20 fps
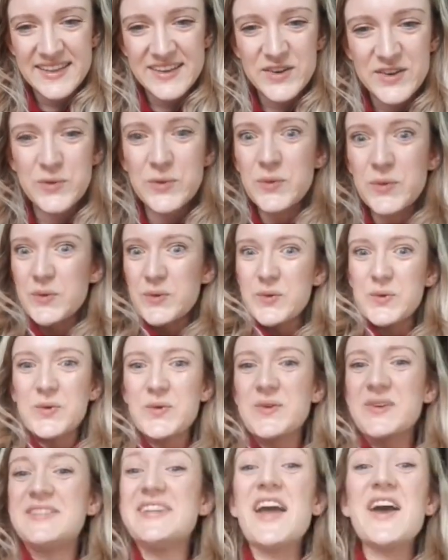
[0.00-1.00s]

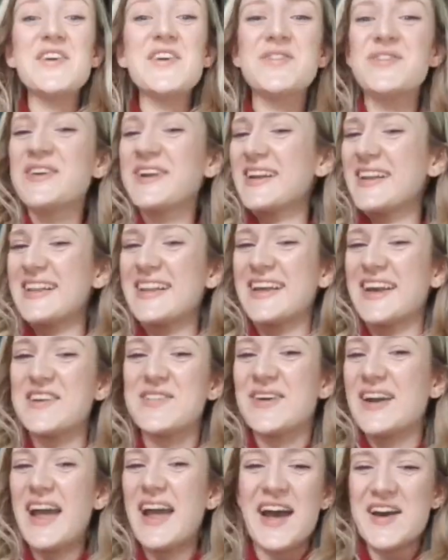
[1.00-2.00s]
Definitely,
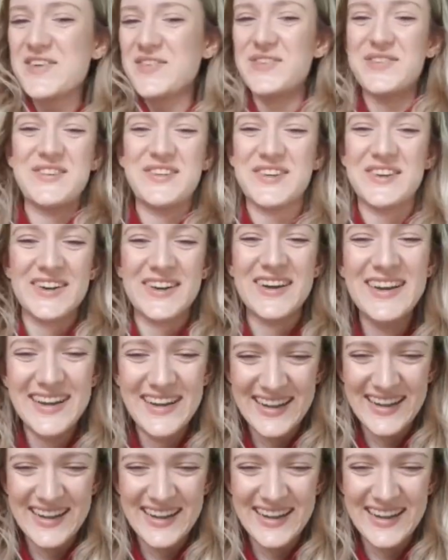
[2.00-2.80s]
we have to.